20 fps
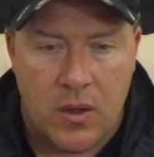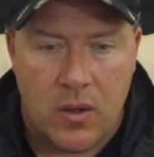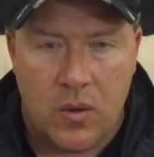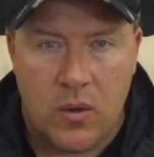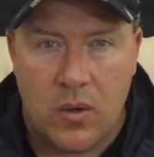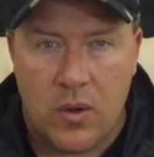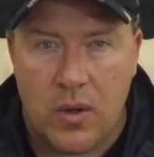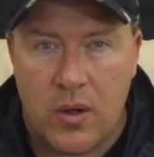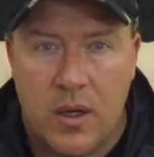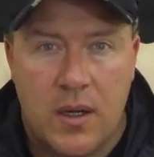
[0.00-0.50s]

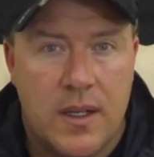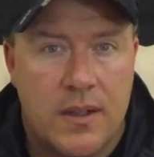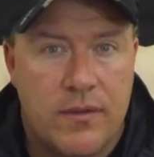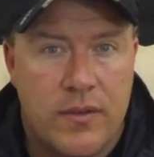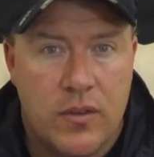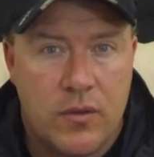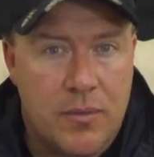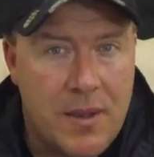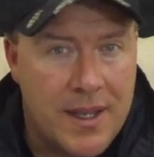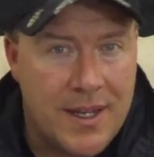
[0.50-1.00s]
or if
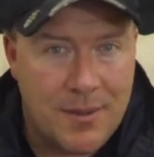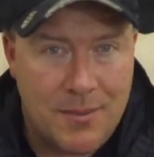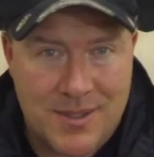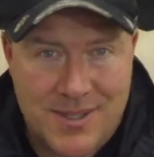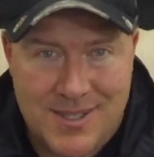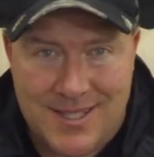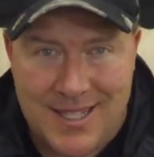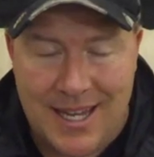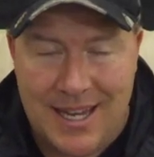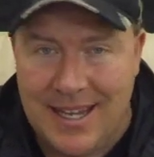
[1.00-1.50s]
you made a
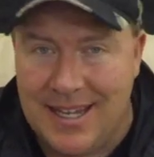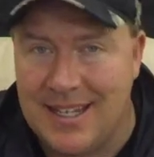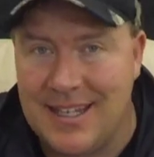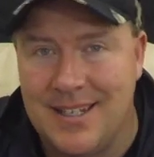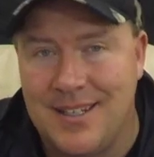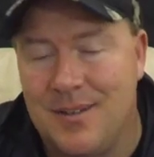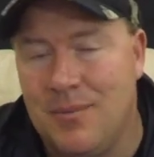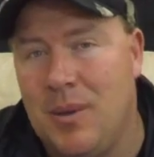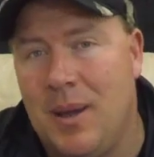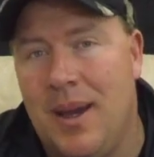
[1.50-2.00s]
mistake
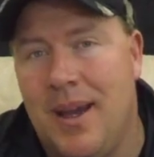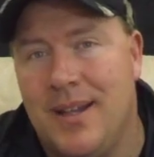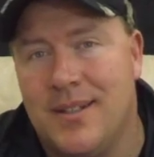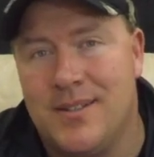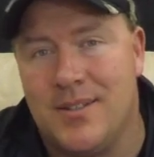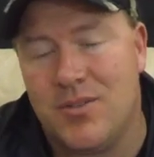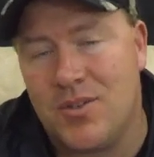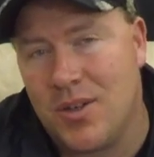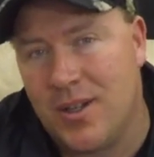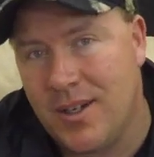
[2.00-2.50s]
in the
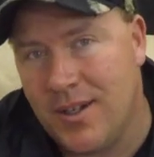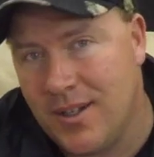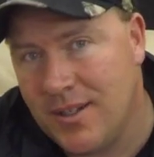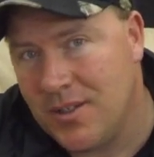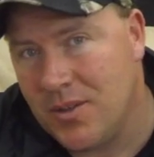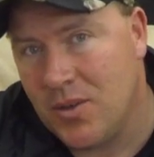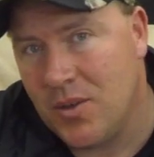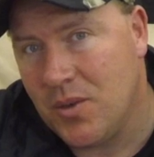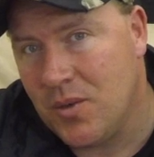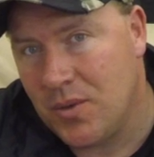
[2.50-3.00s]
past, you tried it on
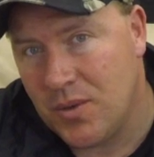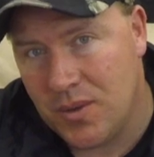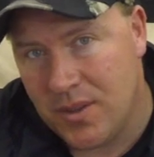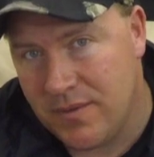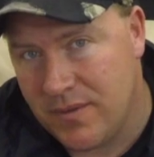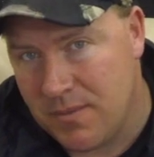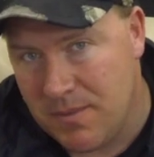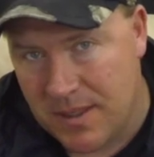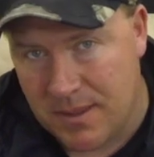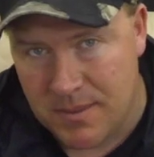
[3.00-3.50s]
your own, or
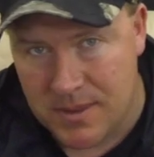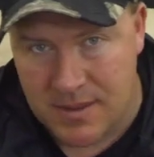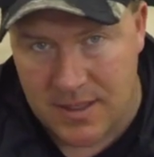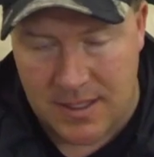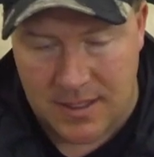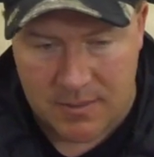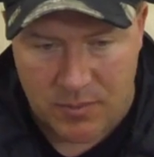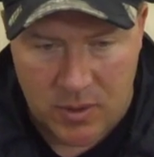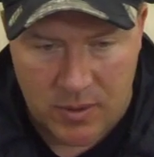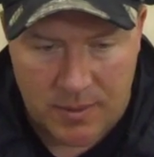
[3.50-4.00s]
if you made a
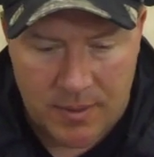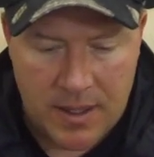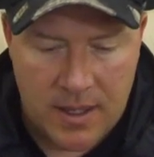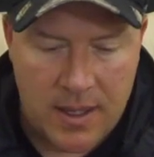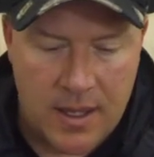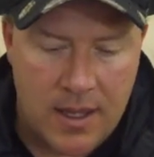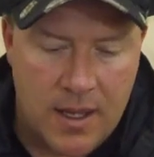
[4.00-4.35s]
mistake in the program,